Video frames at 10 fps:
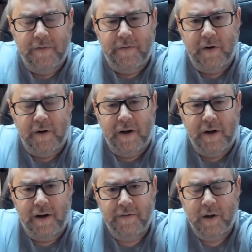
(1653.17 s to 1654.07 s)
For
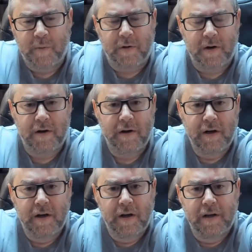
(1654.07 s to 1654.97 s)
a developer.
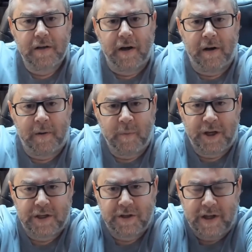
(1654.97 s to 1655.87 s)

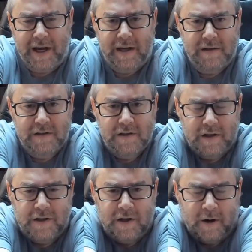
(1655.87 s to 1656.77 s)
We could do that,
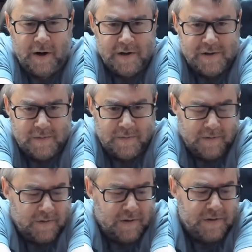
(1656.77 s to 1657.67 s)
on a
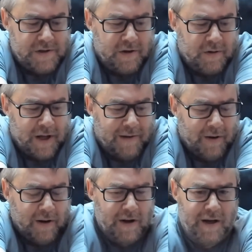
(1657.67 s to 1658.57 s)
certain
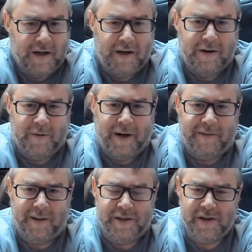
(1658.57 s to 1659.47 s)
level or
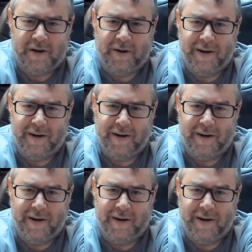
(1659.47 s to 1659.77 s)
whatever. So,